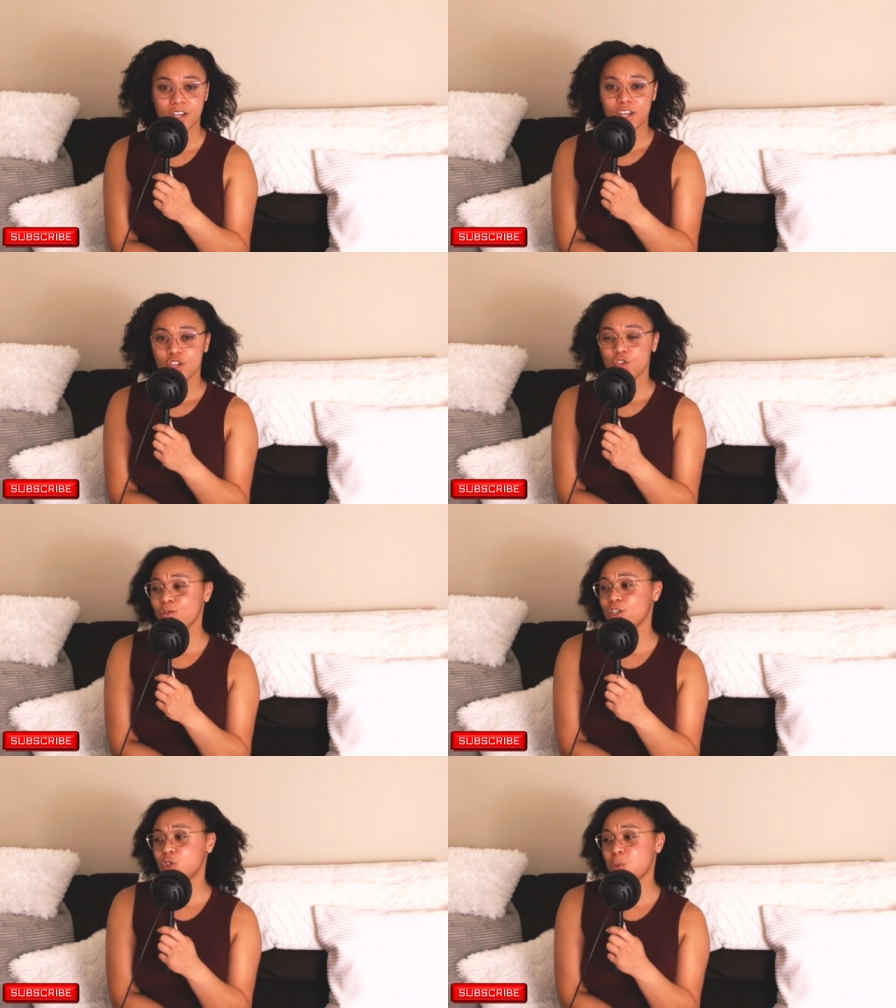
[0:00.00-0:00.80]
You're in
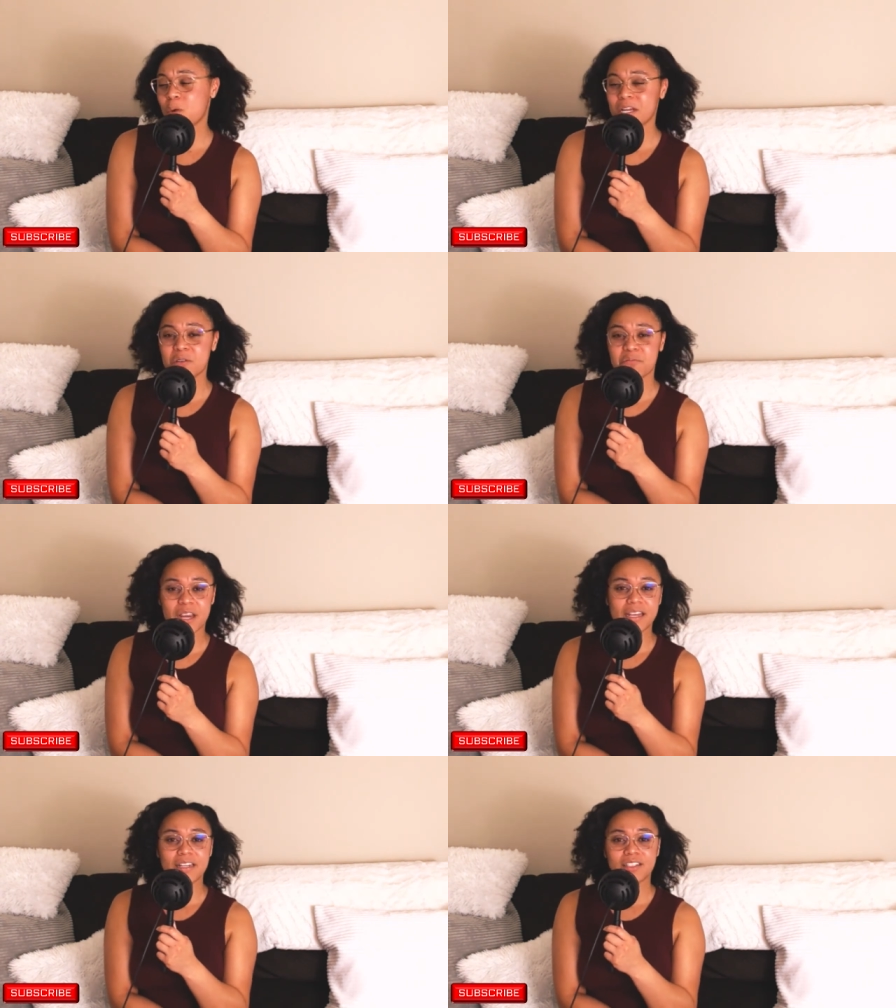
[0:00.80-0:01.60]
the 20
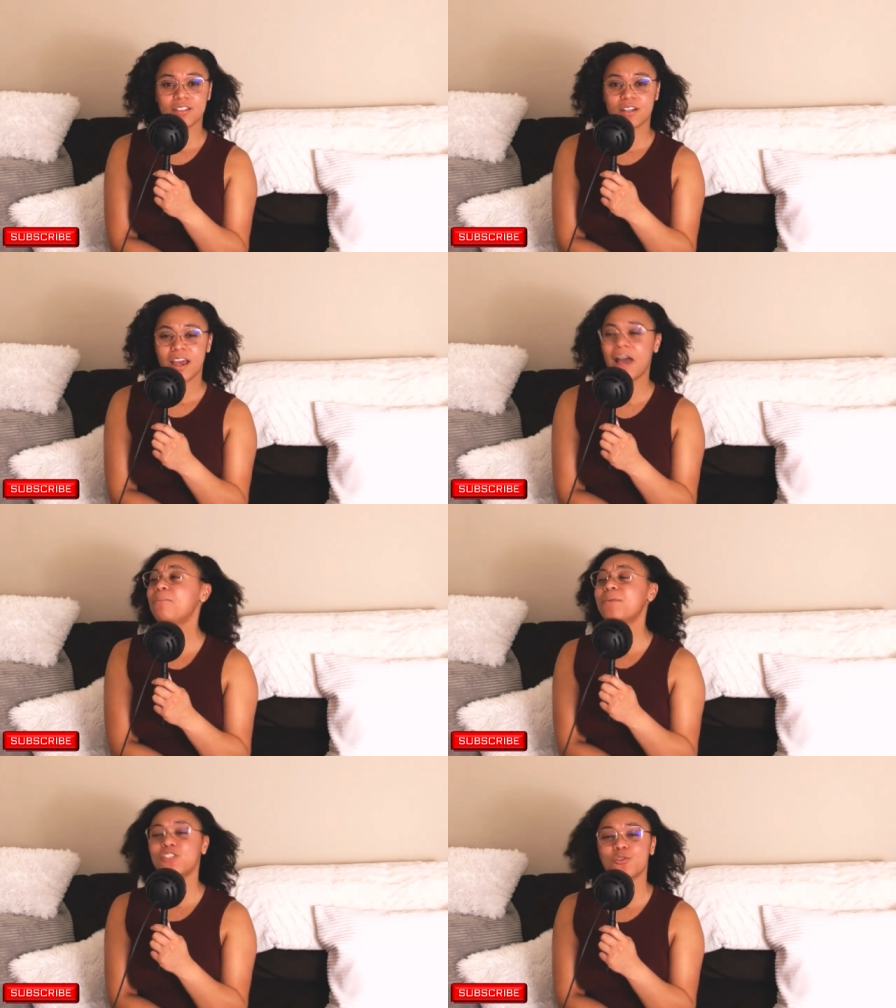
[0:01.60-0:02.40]
range. How
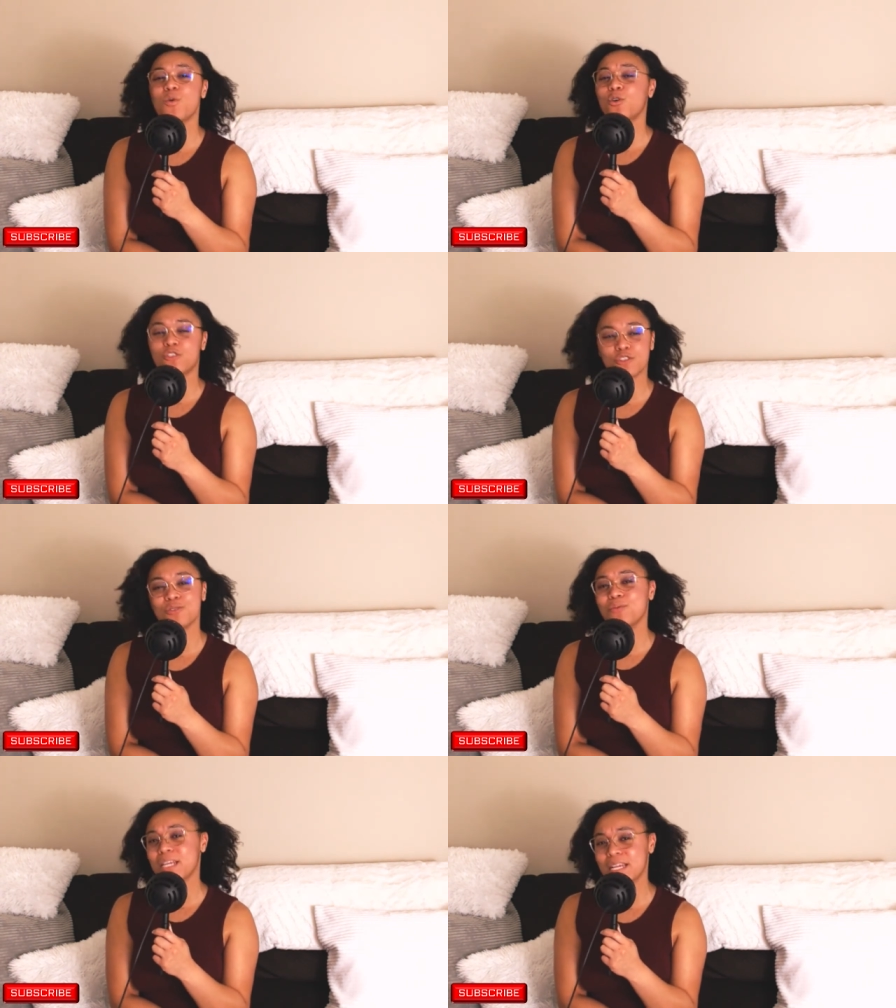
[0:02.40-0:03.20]
much more do
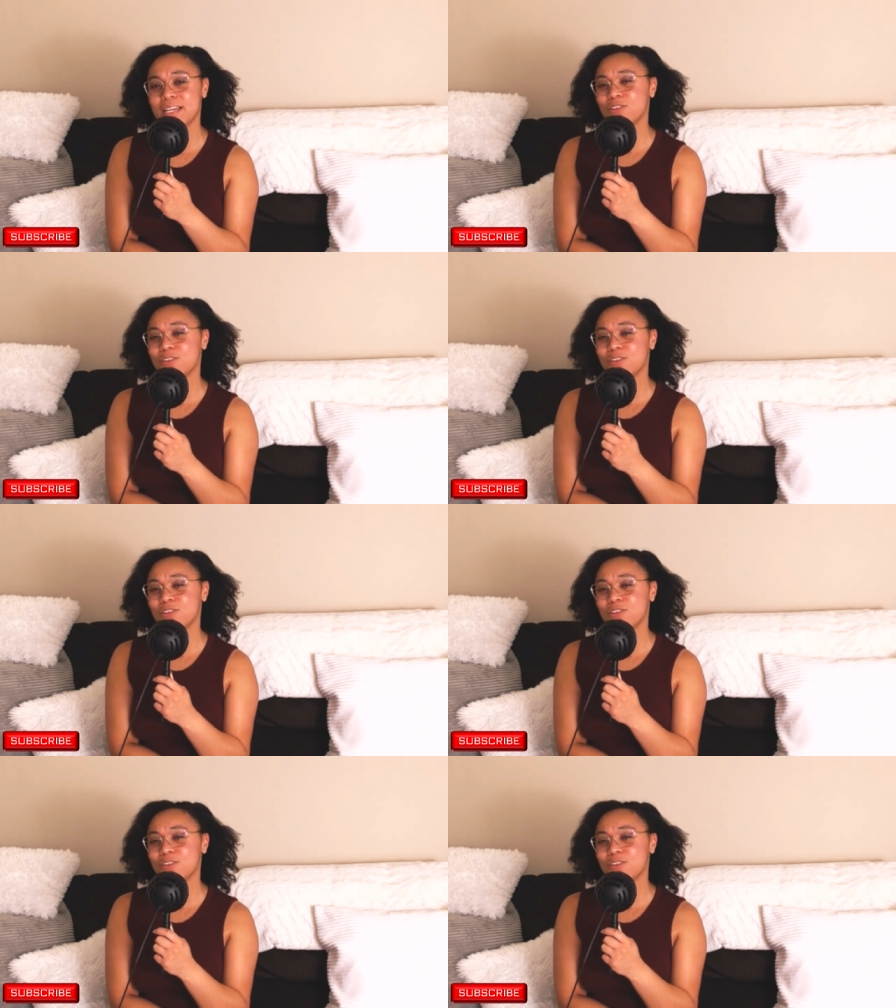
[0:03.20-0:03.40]
you need?